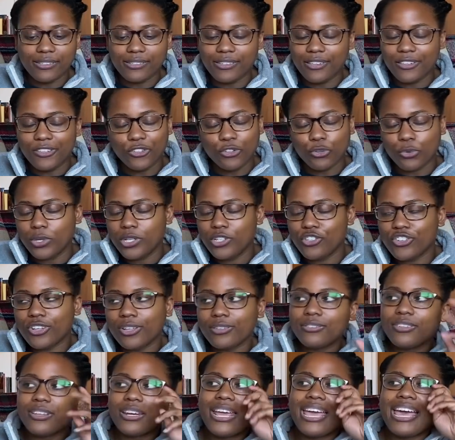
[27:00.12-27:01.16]
to the screenshots
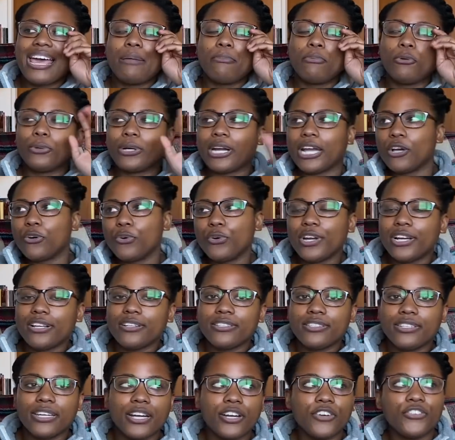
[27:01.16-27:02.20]
that I had, but when I go
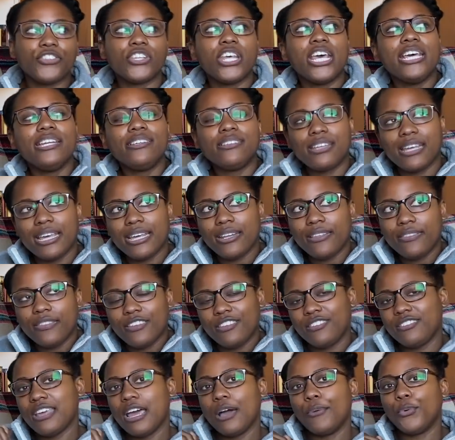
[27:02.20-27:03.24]
downstairs to edit
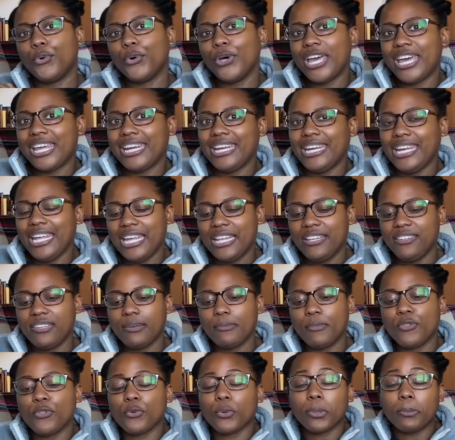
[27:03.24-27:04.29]
this, I will edit in some
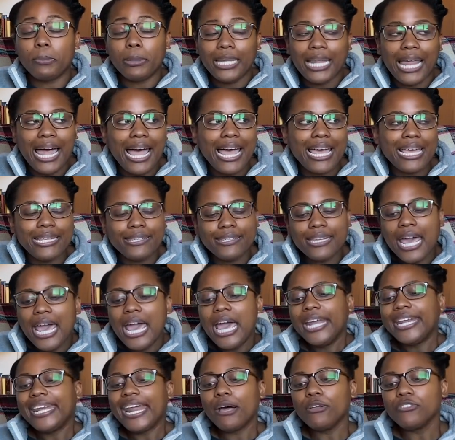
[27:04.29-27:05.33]
of the replies.
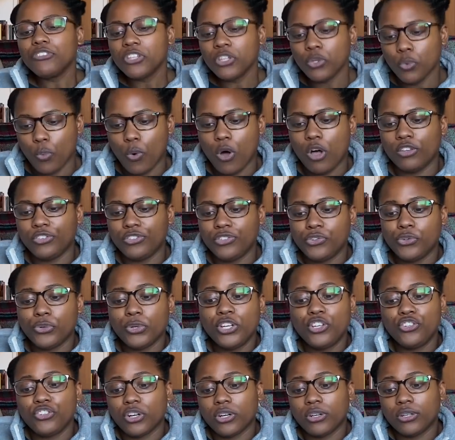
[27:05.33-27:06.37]
Now, it's in the Wall Street
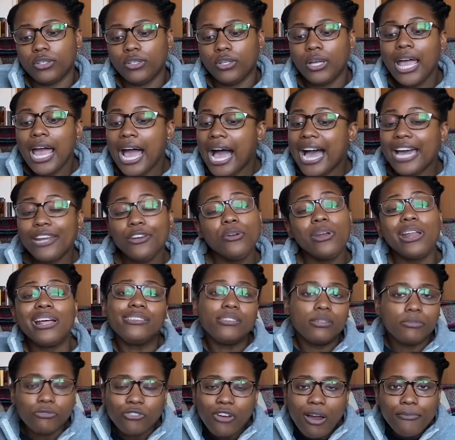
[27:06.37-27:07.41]
Journal. I do not
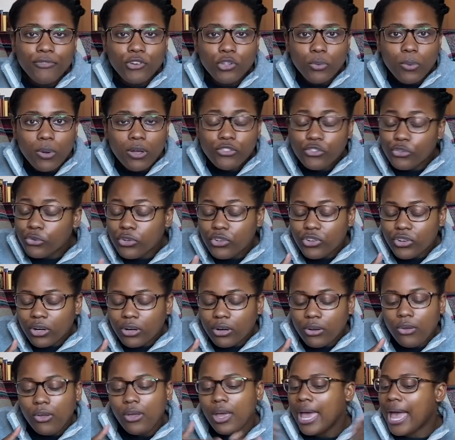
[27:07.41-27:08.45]
subscribe to the Wall Street
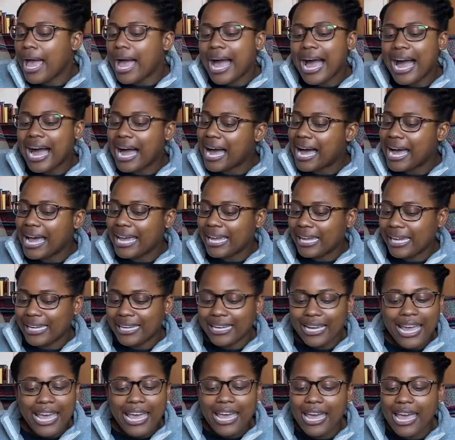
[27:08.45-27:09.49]
Journal. I
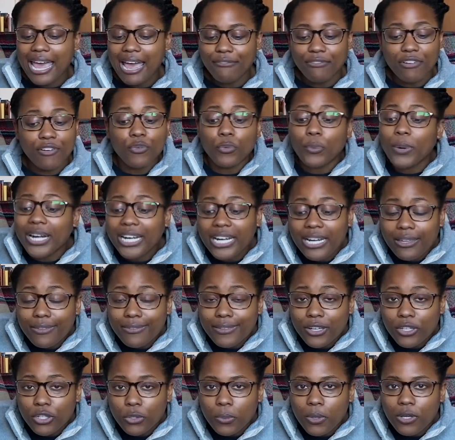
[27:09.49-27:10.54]
have never read anything
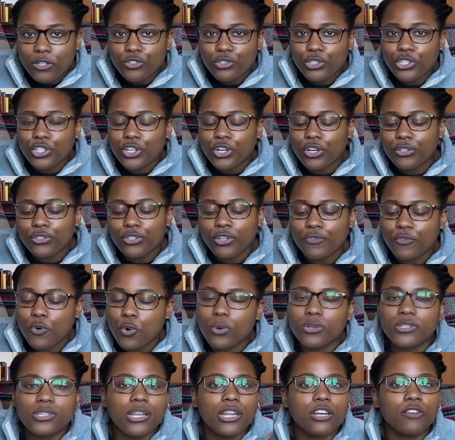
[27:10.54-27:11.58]
on the Wall Street Journal, so of
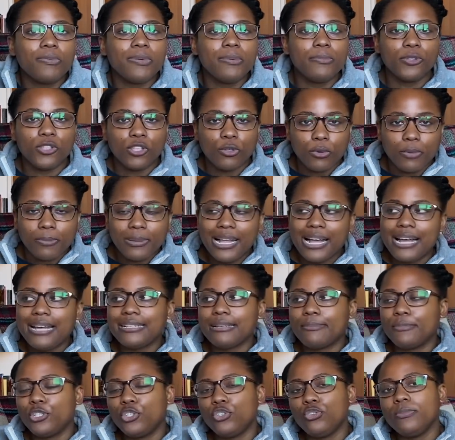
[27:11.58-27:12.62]
course, a lot of people in the replies,
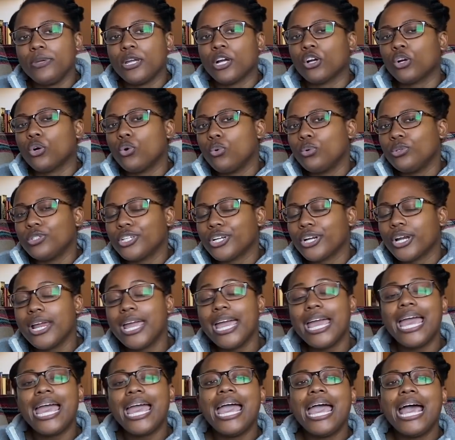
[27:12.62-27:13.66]
I'm assuming, are older.
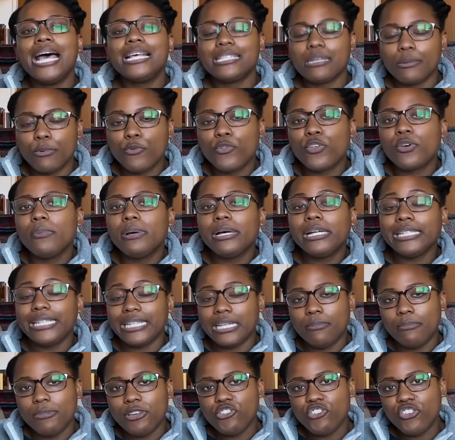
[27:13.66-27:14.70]
Some of them
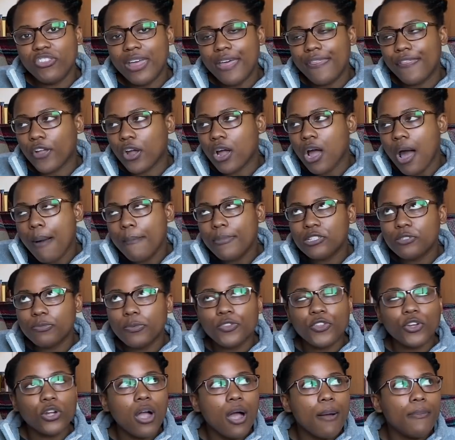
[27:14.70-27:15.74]
did mention that in their comments, but
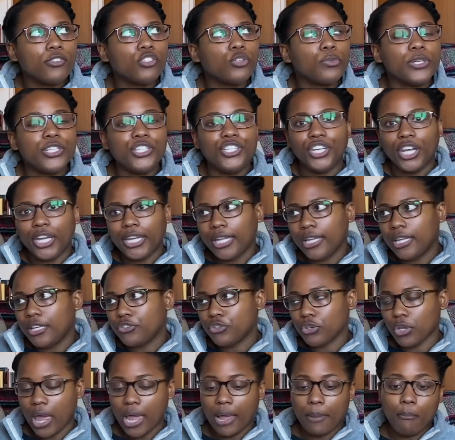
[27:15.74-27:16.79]
their comments were ridiculous.
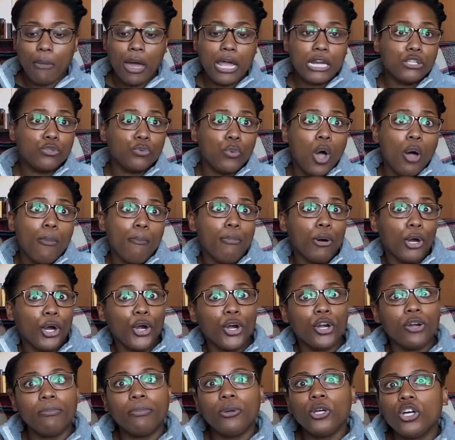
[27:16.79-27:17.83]
They're like, might as well
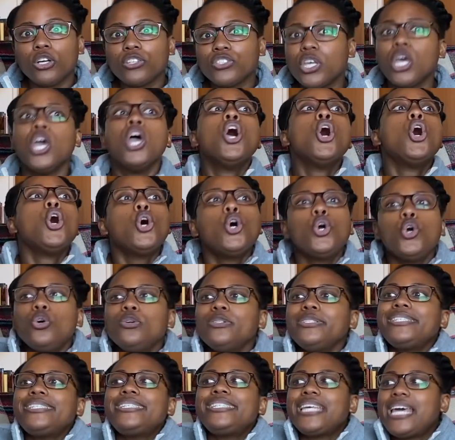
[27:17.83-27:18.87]
burn books. Who
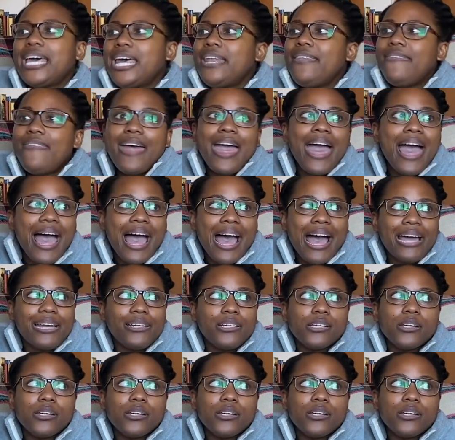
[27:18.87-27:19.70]
said that?